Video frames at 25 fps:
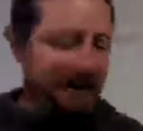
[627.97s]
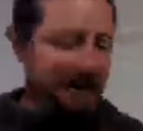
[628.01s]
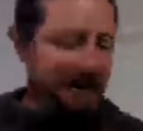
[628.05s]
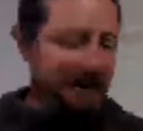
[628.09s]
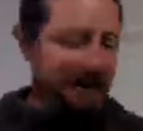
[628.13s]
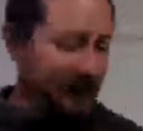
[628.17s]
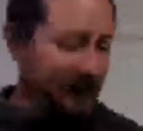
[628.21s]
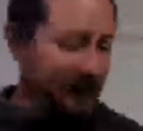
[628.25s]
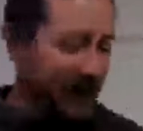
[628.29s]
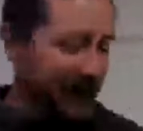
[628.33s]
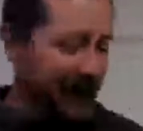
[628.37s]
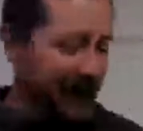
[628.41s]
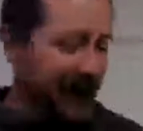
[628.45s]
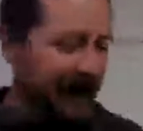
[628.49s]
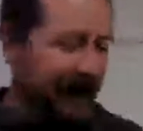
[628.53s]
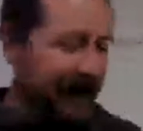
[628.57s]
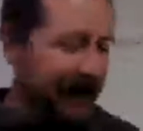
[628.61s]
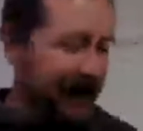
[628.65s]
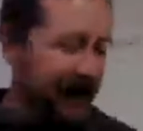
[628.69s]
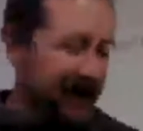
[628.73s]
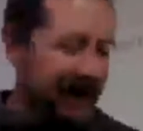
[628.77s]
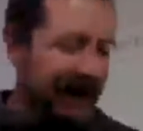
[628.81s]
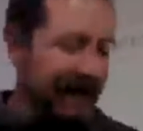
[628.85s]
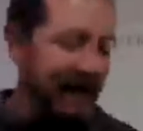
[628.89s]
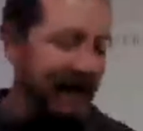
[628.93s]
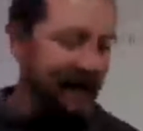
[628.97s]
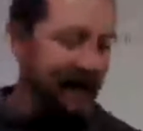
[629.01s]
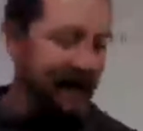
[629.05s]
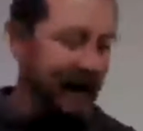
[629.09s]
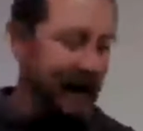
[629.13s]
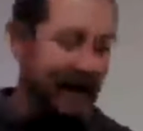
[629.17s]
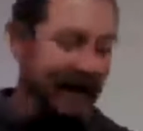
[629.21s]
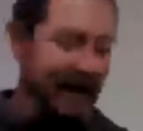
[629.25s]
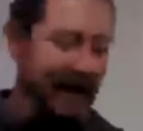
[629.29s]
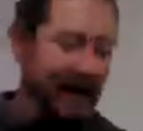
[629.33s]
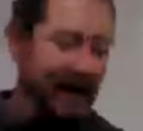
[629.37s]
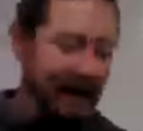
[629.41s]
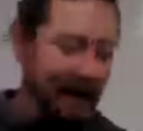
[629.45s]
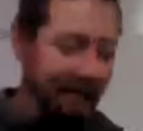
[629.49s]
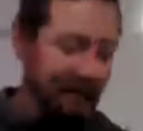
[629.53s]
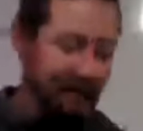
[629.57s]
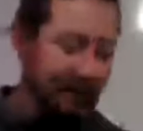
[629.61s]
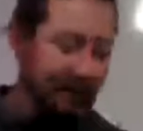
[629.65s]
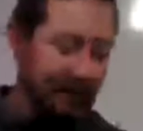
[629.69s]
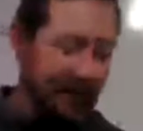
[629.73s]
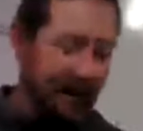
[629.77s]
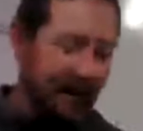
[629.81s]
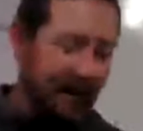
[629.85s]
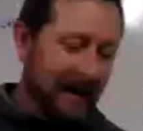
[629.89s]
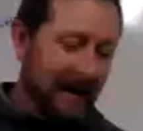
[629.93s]
So forgive me.
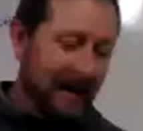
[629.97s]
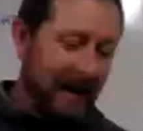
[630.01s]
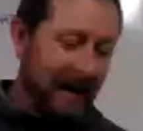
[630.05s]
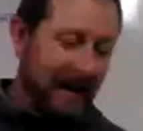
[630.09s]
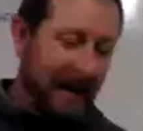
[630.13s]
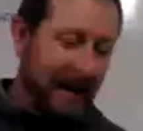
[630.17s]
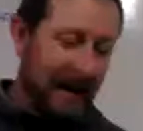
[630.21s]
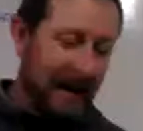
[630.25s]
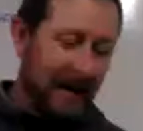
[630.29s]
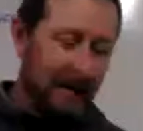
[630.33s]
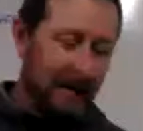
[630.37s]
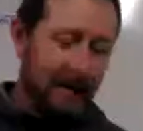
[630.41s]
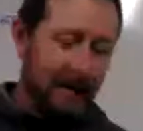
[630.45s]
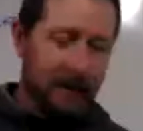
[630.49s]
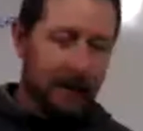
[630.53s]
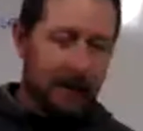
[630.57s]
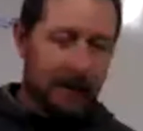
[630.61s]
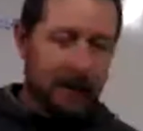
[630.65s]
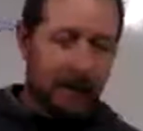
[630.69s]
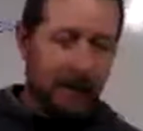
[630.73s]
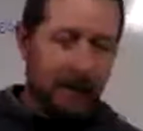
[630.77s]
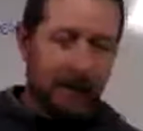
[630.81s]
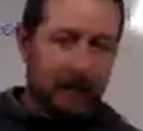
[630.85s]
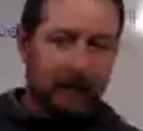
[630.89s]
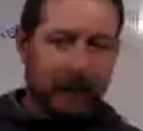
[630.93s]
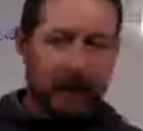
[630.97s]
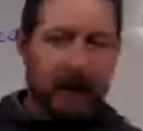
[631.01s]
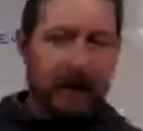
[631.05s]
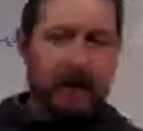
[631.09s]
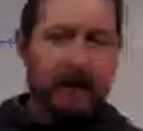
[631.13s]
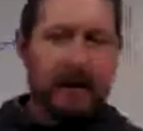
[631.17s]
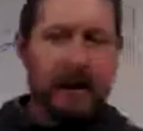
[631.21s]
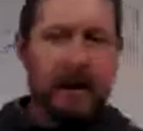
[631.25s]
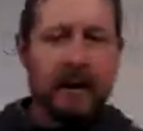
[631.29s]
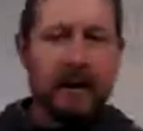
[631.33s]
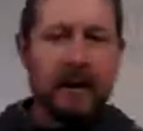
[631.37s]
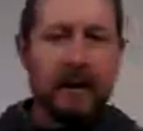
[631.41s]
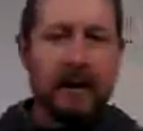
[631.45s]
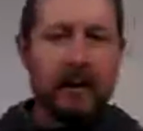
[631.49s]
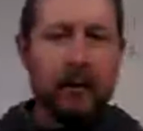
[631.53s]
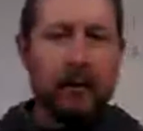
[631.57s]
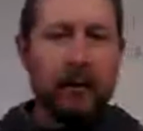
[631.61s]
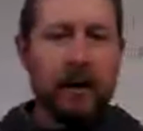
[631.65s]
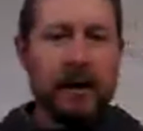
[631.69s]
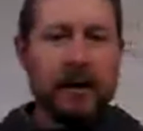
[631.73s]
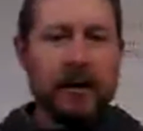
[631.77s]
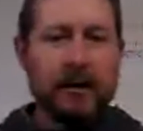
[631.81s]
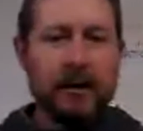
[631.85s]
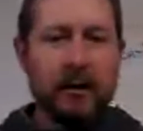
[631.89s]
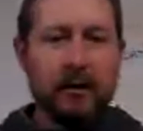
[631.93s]
The first thing that
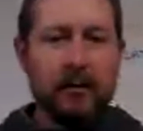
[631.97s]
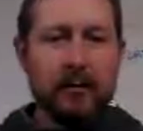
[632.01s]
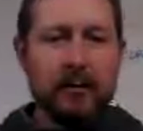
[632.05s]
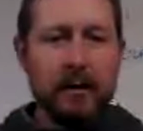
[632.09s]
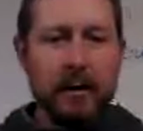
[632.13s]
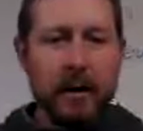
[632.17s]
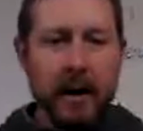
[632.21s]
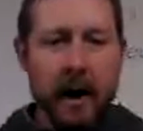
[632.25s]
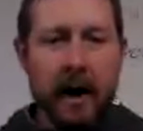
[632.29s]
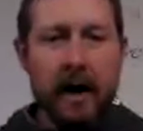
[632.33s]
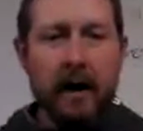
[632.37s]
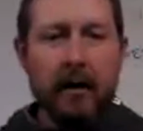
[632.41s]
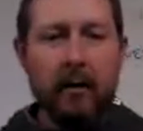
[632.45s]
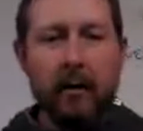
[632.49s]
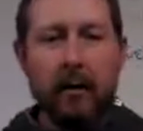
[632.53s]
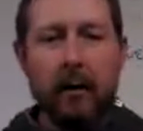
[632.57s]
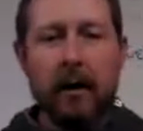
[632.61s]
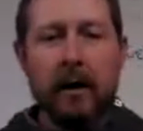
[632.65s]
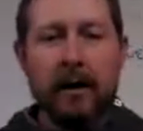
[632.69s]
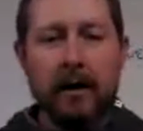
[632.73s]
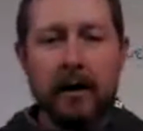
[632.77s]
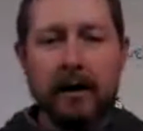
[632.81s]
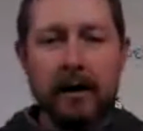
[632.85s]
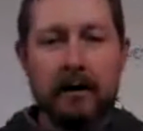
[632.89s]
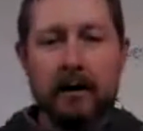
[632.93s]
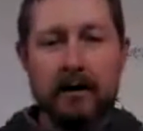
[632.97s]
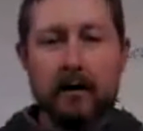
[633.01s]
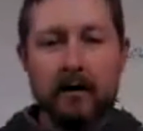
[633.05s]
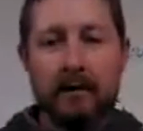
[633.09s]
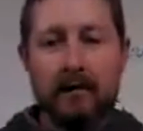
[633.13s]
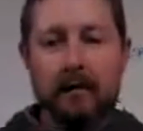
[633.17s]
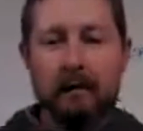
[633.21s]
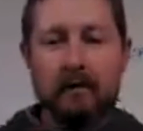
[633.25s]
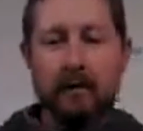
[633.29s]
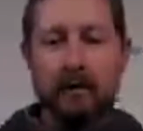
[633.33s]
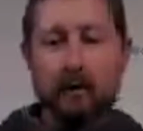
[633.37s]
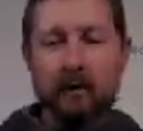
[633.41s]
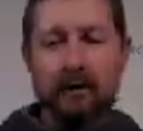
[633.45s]
we do not want to do